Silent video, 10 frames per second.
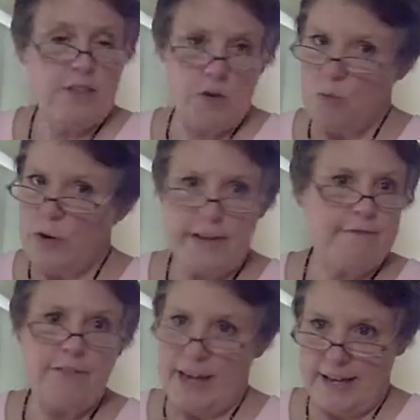then
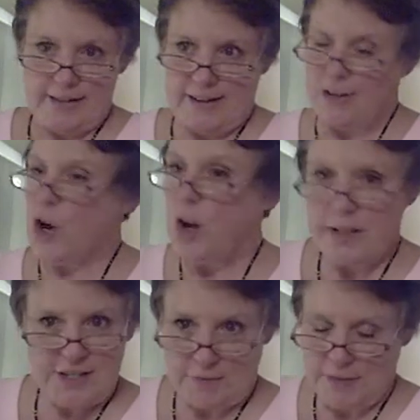reinvent and
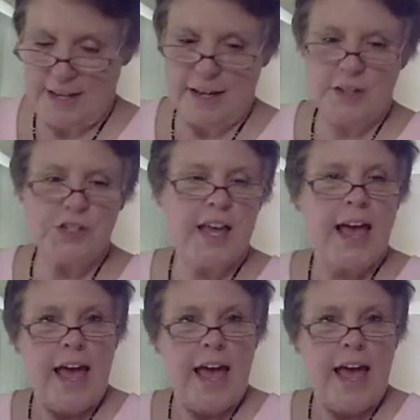call it something else.